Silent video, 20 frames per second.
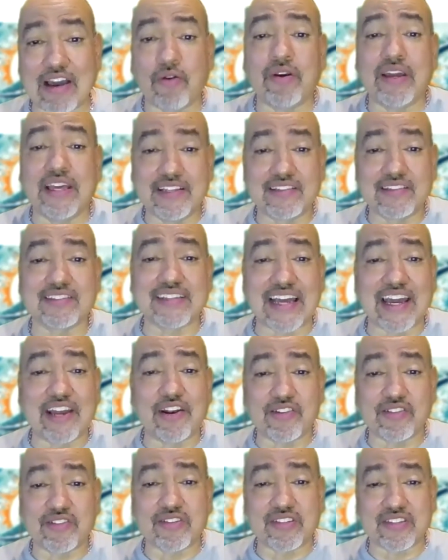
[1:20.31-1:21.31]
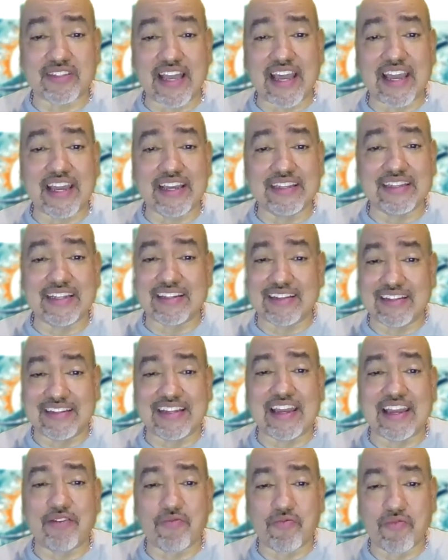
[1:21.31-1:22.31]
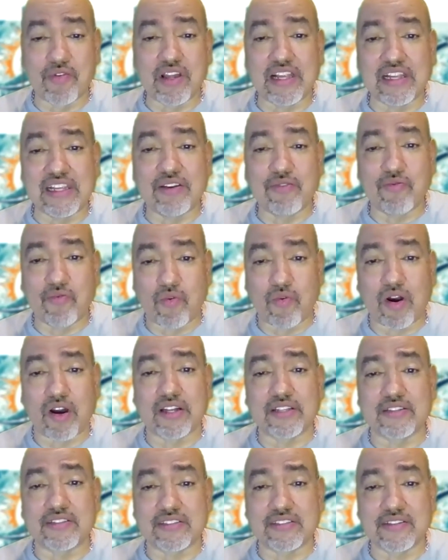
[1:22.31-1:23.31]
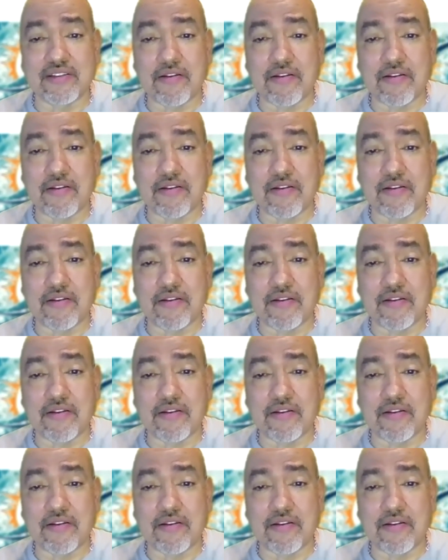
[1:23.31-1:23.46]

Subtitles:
now insiders are saying that they really want